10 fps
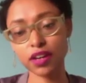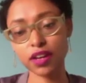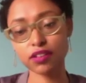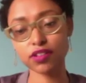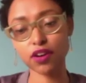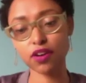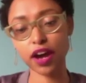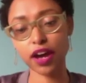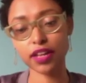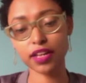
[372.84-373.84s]
So
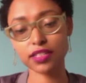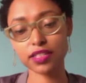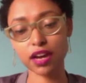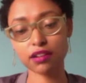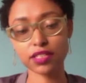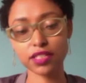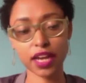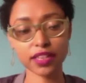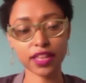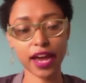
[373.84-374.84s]
it sounds
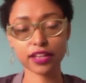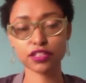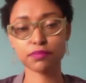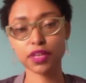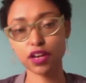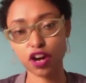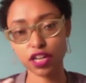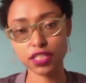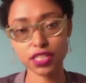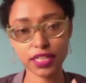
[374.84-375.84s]
like there has to be a
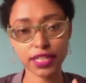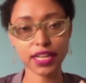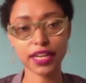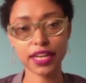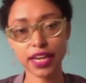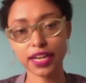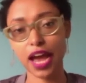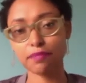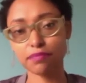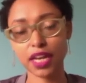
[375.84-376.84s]
constant learning and
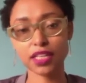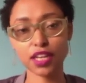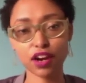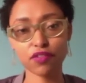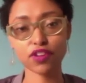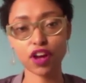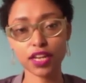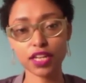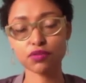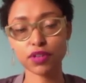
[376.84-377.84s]
updating of
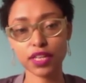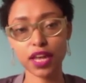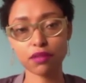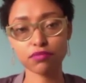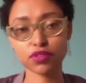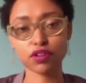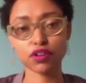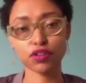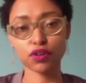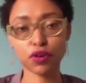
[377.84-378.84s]
knowledge when it comes to
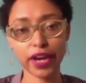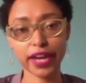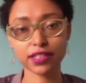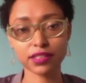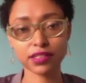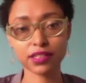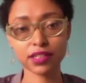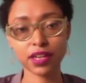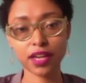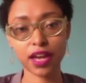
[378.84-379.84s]
your end,
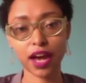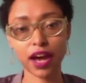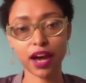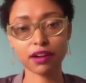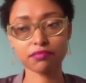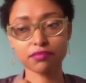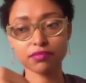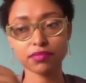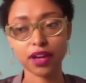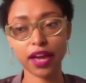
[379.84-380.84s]

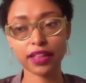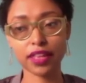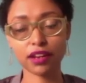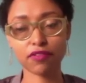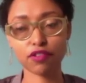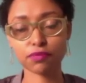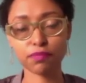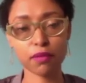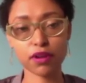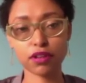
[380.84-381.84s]
and then of course
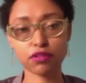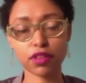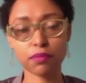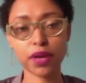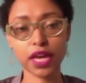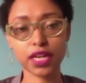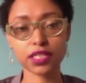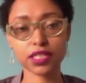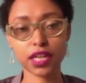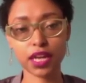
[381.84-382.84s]
probably to the
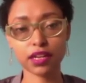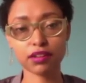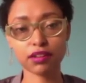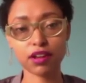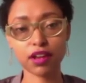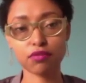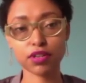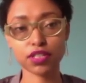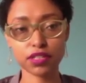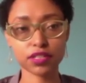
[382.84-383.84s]
parents' end,
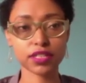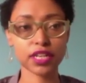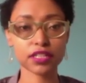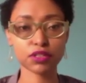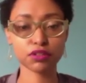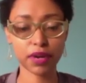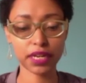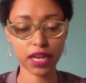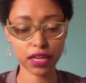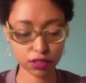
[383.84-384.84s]
which leads me to my
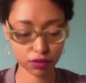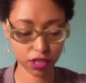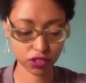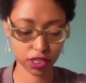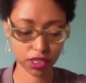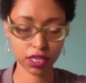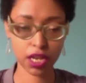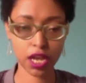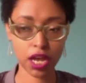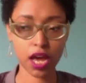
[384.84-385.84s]
next question.
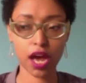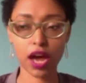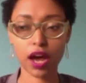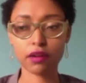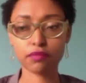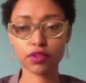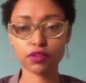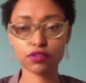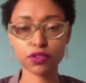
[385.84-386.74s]
You